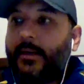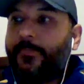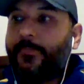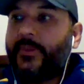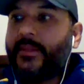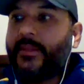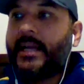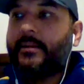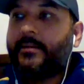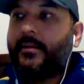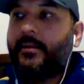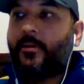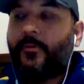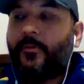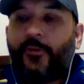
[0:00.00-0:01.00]
that
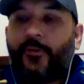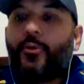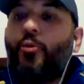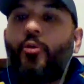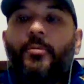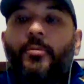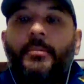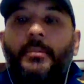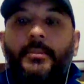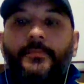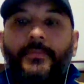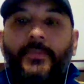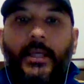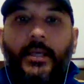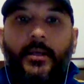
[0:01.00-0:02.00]
for whom
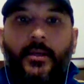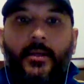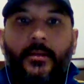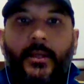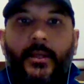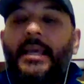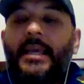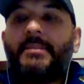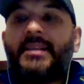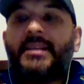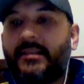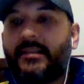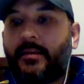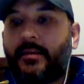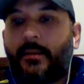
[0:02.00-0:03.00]
the game
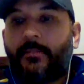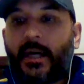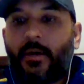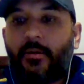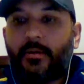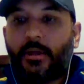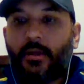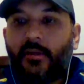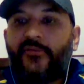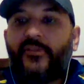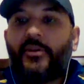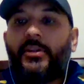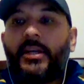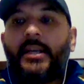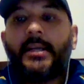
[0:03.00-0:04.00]
isn't about
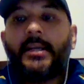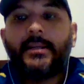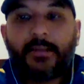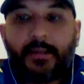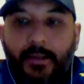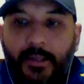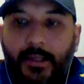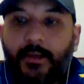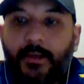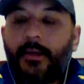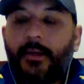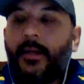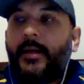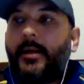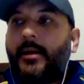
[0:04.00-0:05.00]
furthering his career
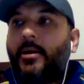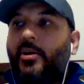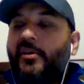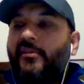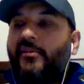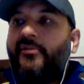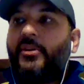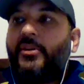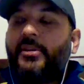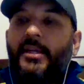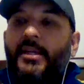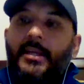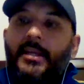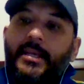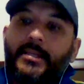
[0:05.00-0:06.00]
or
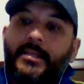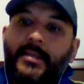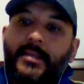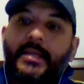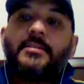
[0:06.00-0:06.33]
furthering his